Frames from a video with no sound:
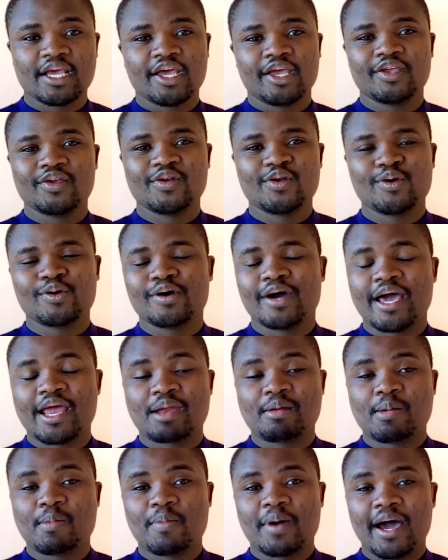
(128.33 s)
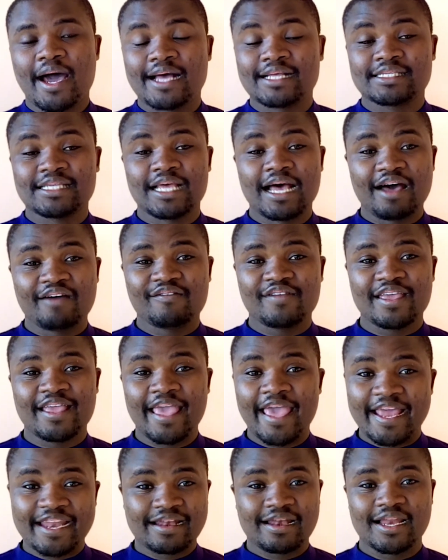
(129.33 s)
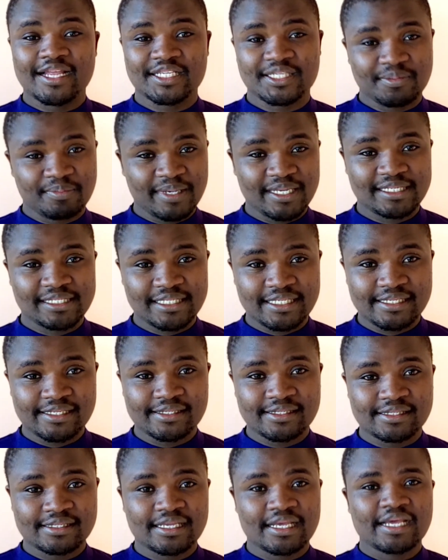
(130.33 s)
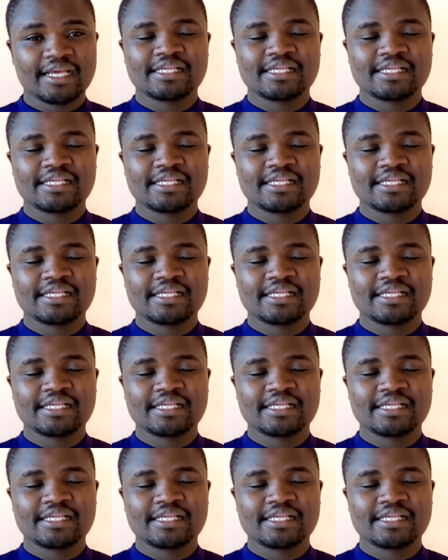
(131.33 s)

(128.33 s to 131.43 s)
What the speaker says: I remember us having endless meetings.